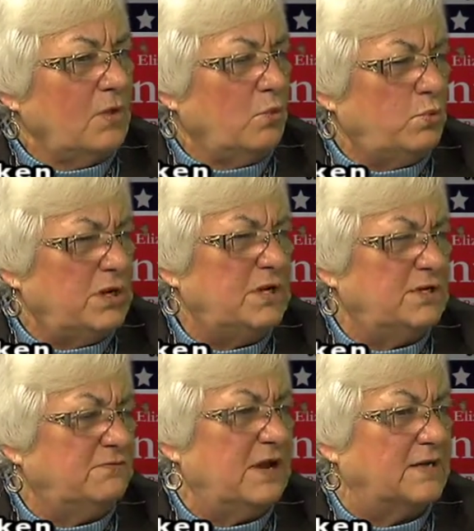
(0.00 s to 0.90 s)
We need
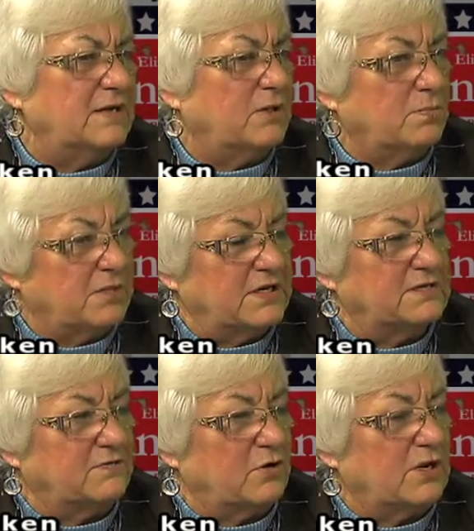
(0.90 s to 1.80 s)
to find another
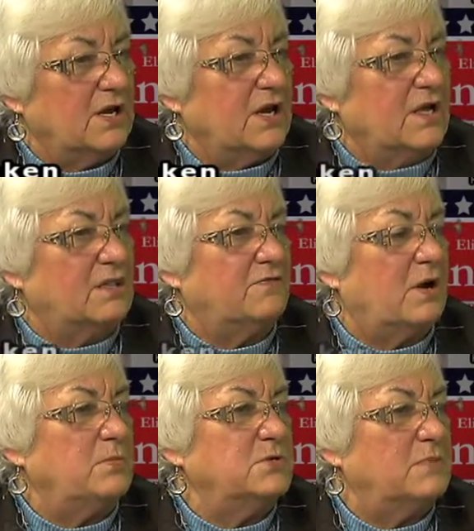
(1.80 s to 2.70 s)
place for it. The
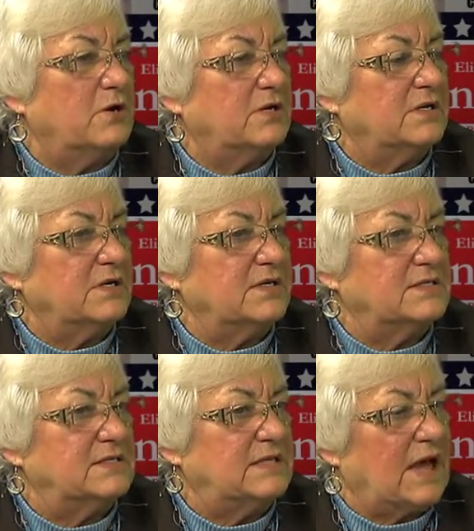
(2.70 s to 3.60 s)
farmers market
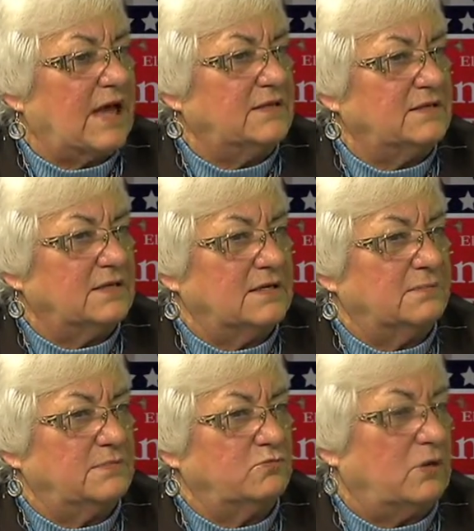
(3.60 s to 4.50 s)
is not
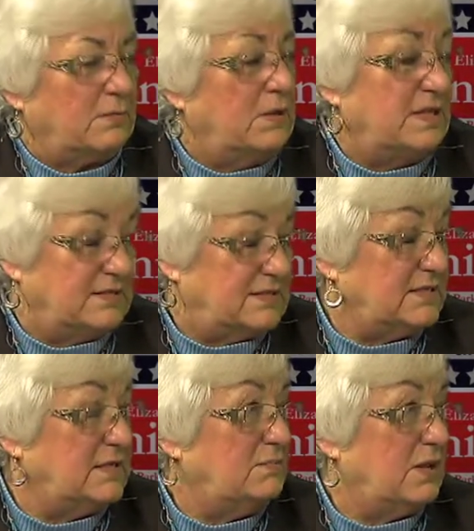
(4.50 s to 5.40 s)
run by the
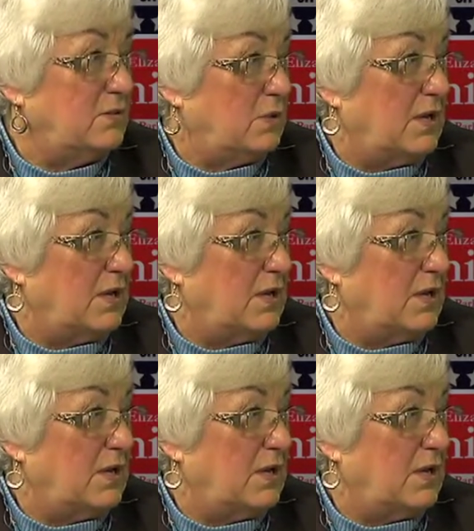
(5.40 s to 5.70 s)
city, by the way.